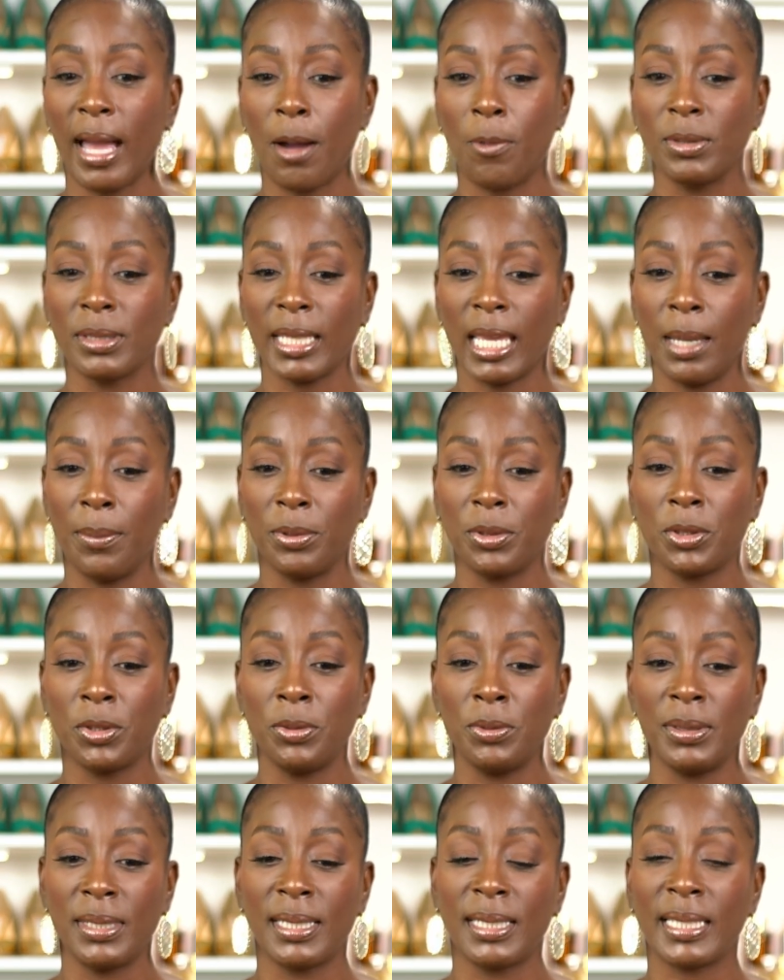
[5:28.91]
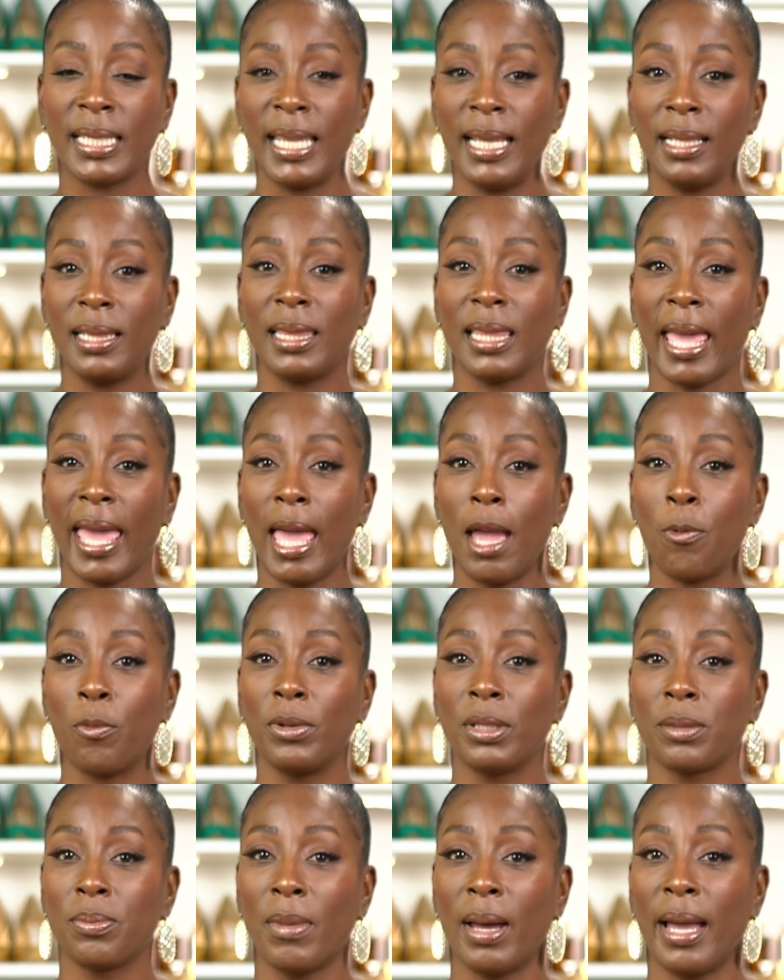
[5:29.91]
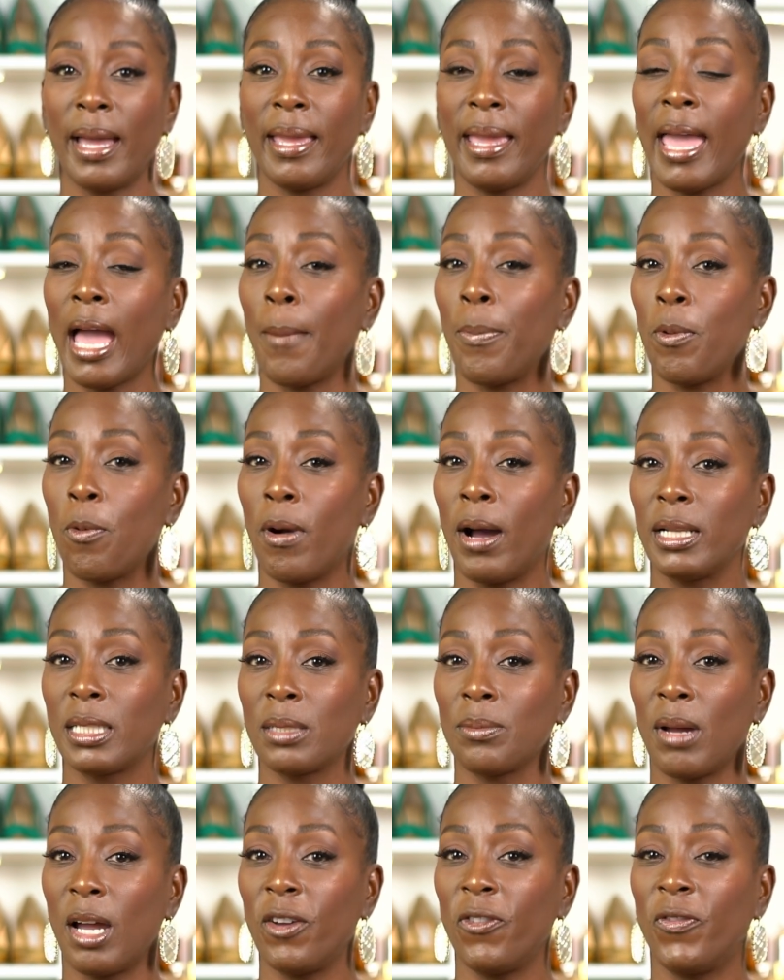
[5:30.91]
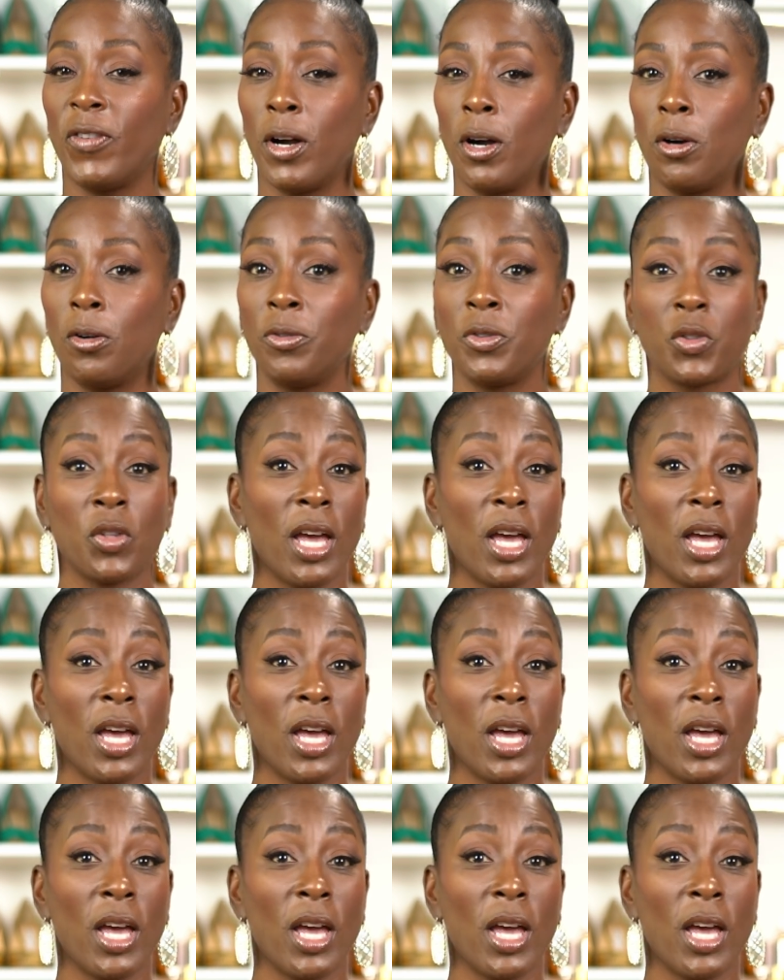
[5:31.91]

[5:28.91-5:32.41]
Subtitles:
I was able to sync that with my Apple Watch and my phone.